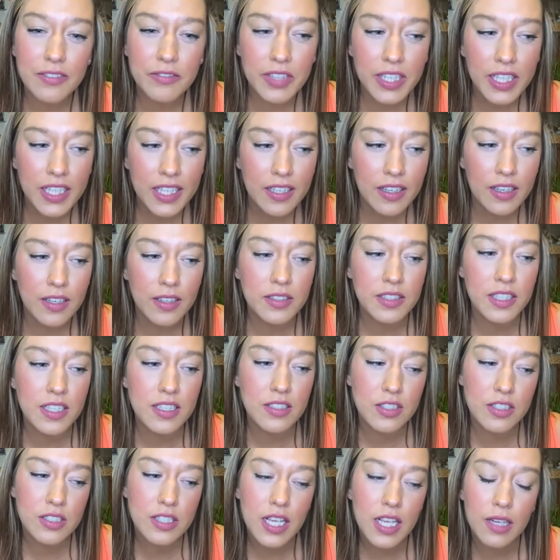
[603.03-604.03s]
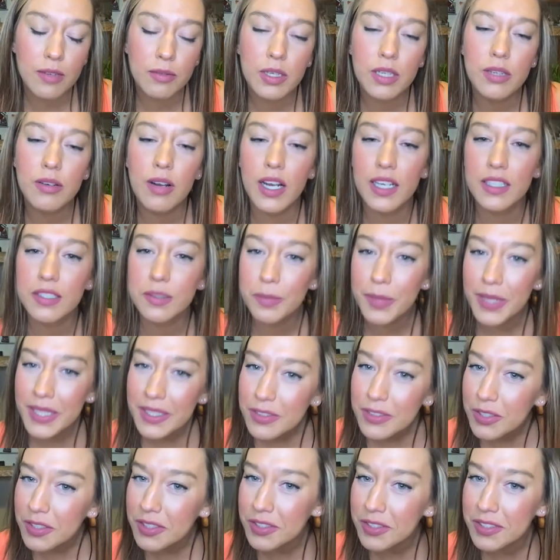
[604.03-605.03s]
a video. They'll just like request
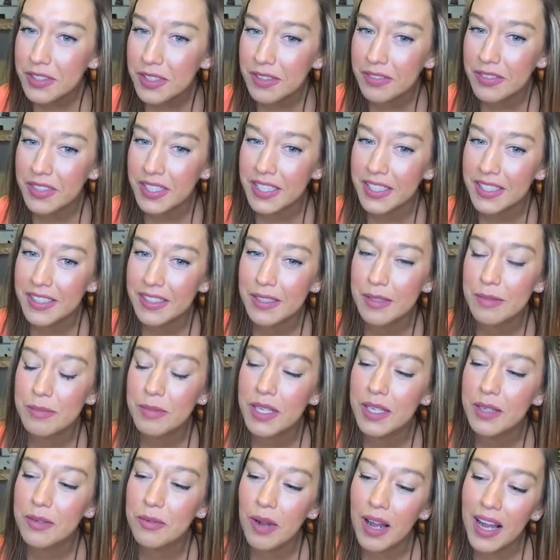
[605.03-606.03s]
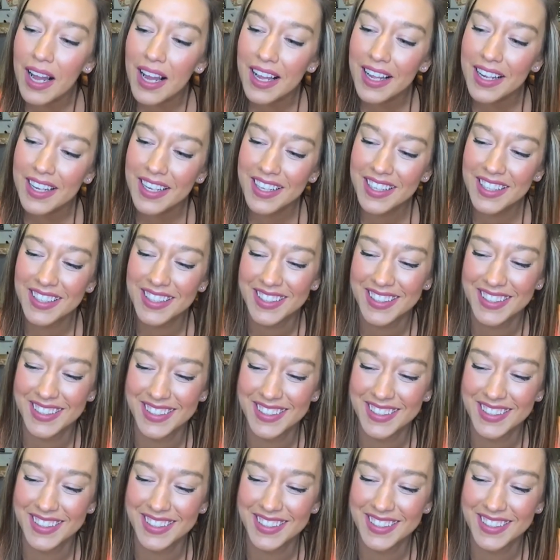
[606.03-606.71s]
pictures of it. And I'm like, why?